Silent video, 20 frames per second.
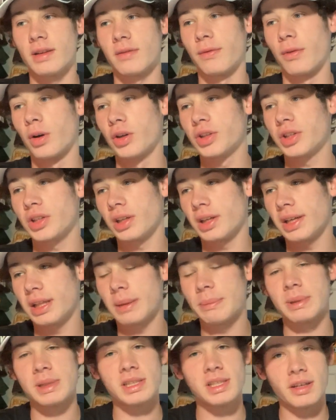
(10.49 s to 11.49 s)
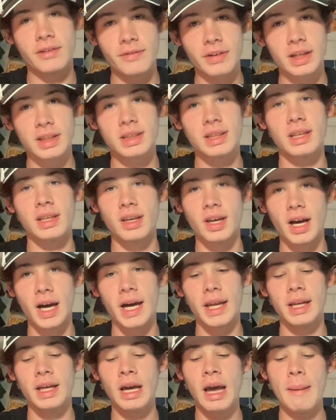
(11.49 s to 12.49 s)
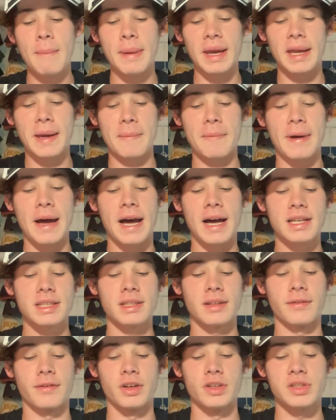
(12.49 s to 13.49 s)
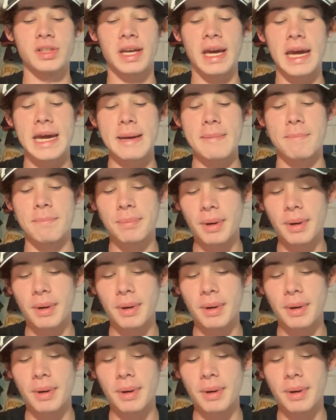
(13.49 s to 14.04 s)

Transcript: Unfortunately, the Pacific did not make it past the first game,